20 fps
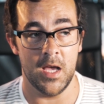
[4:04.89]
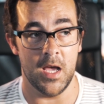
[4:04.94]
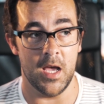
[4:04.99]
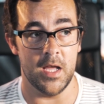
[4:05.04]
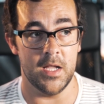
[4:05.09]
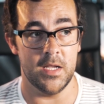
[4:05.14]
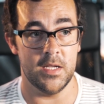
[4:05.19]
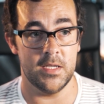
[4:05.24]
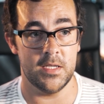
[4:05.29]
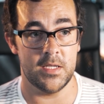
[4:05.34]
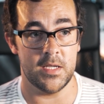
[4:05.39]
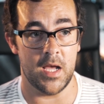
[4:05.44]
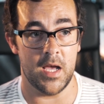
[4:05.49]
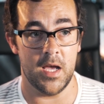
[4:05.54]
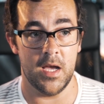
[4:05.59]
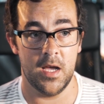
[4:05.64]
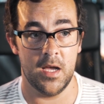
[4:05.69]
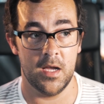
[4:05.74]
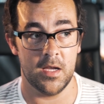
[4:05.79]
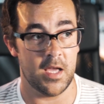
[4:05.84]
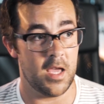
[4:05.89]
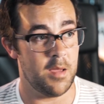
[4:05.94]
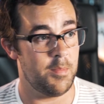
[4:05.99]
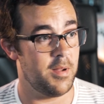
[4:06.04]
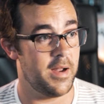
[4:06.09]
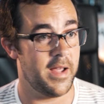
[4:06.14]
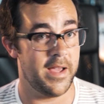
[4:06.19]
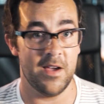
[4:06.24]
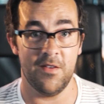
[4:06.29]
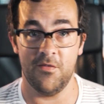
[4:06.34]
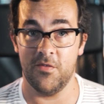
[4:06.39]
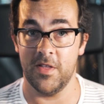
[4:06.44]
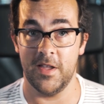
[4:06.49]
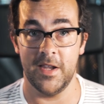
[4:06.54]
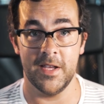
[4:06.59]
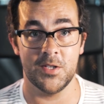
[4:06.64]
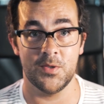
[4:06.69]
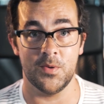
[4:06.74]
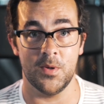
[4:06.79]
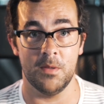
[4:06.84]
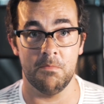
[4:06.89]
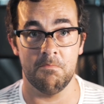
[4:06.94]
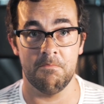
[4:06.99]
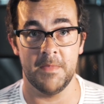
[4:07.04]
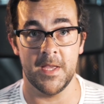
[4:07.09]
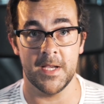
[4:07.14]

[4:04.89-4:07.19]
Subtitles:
and keep an eye out for the next one.